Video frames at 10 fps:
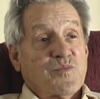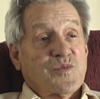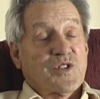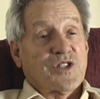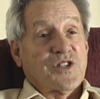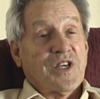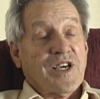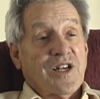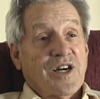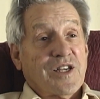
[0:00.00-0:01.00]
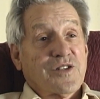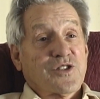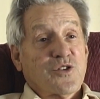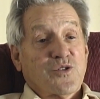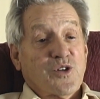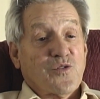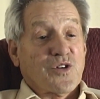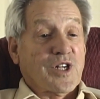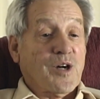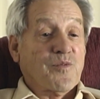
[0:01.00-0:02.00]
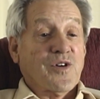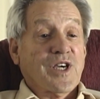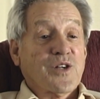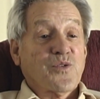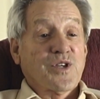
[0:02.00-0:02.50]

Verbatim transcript: since daylight shooting over the top of our head.